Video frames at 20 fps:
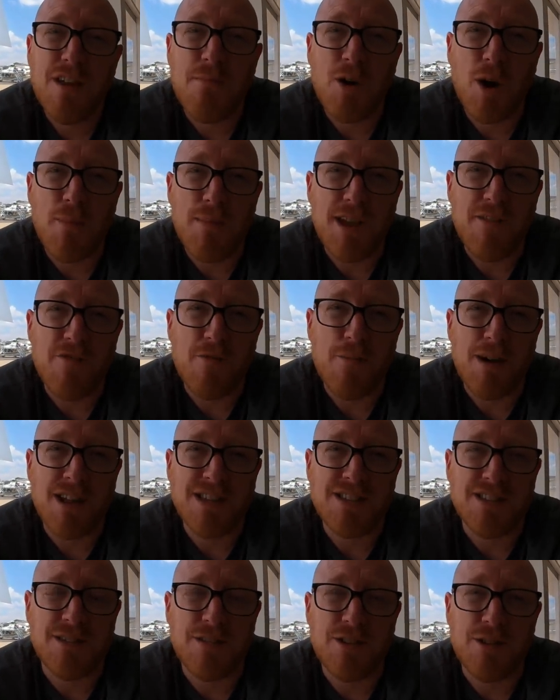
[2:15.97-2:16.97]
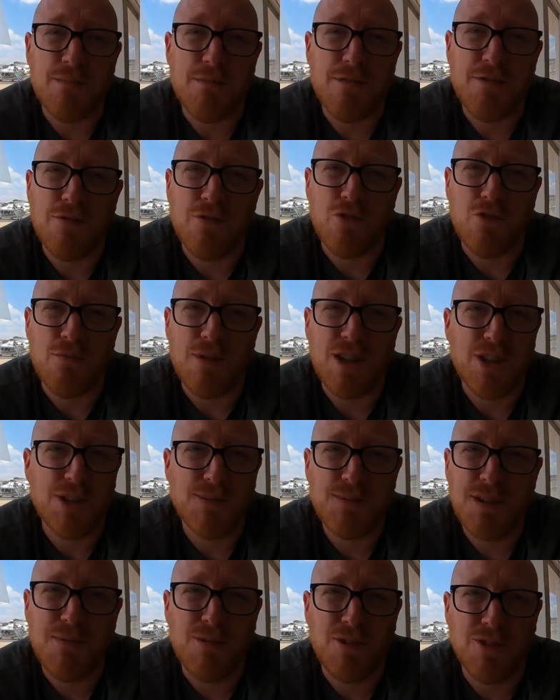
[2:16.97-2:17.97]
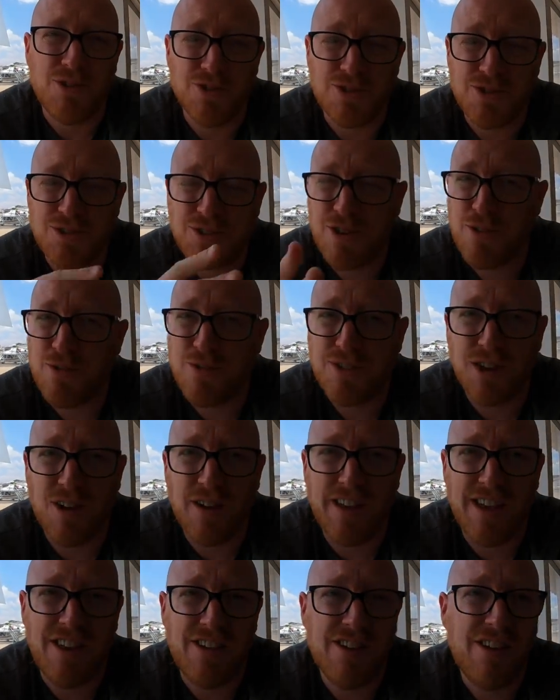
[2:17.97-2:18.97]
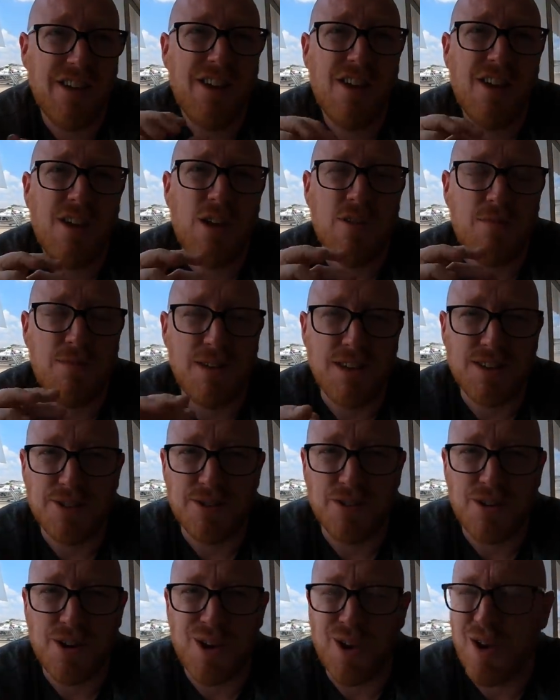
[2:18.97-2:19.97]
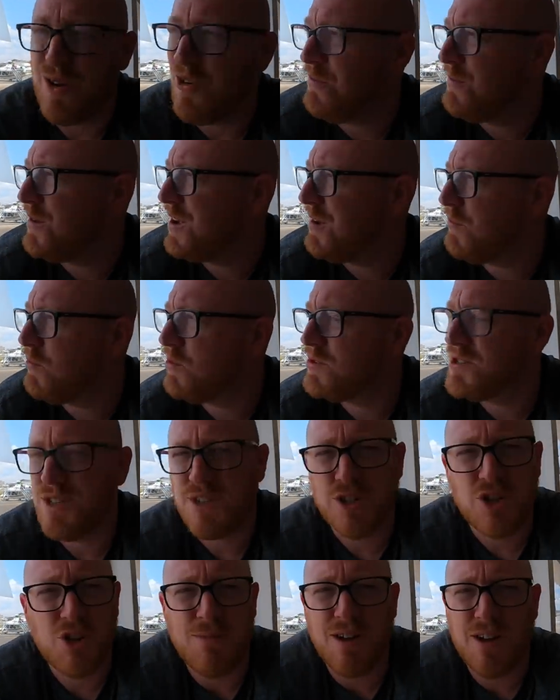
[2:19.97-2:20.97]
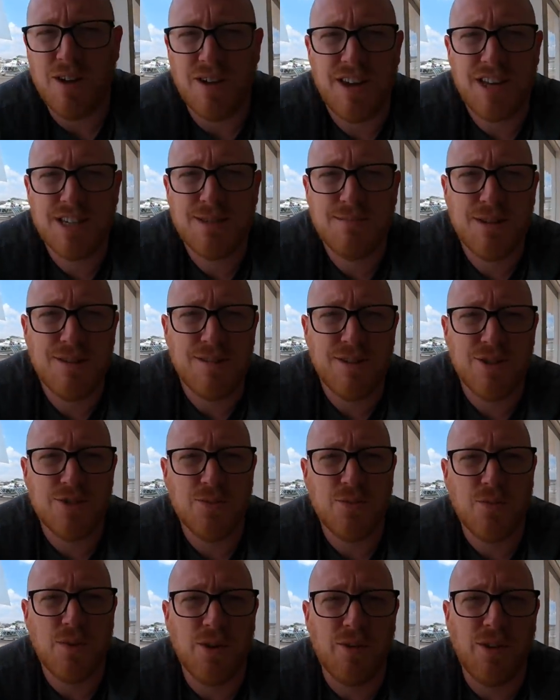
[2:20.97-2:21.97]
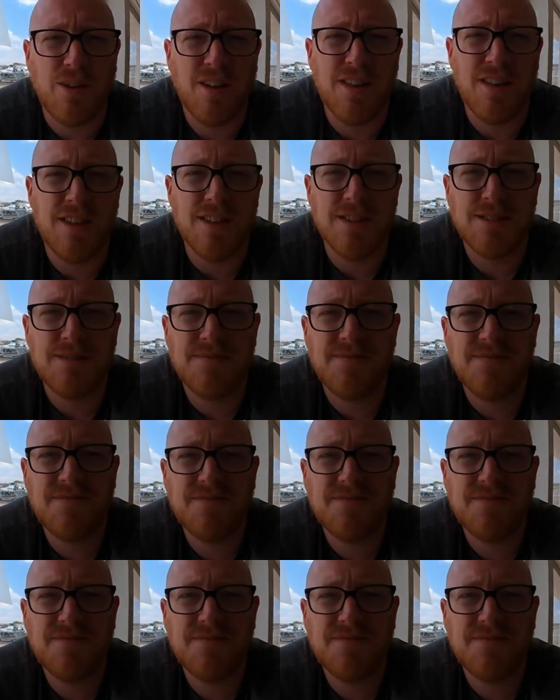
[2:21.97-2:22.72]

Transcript: might be even better than before, because people are just so tired of being stuck at home and wanting to come out and experience the world like this.